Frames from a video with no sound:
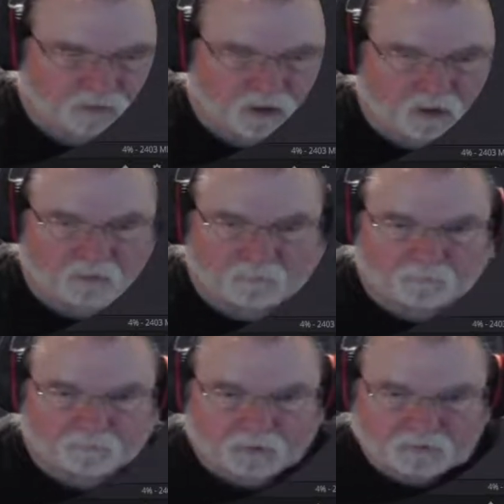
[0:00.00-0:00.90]
Oh,
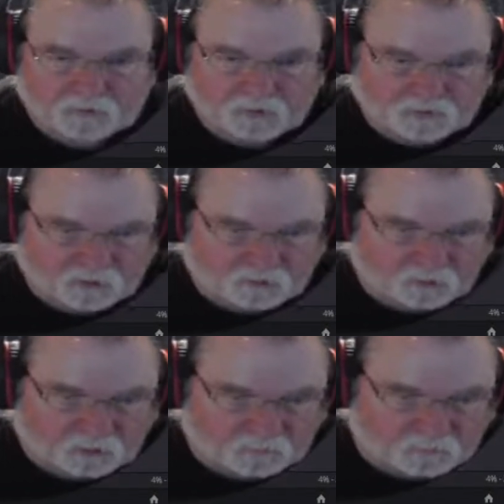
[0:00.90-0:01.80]
that's not
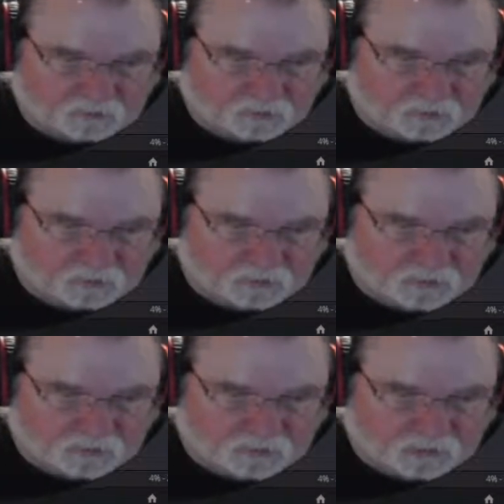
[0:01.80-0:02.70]
showing up
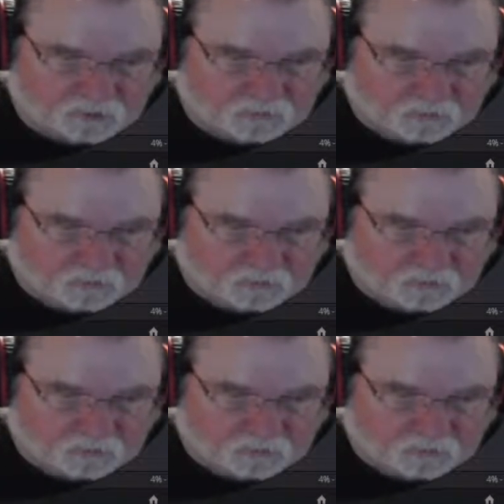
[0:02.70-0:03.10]
because now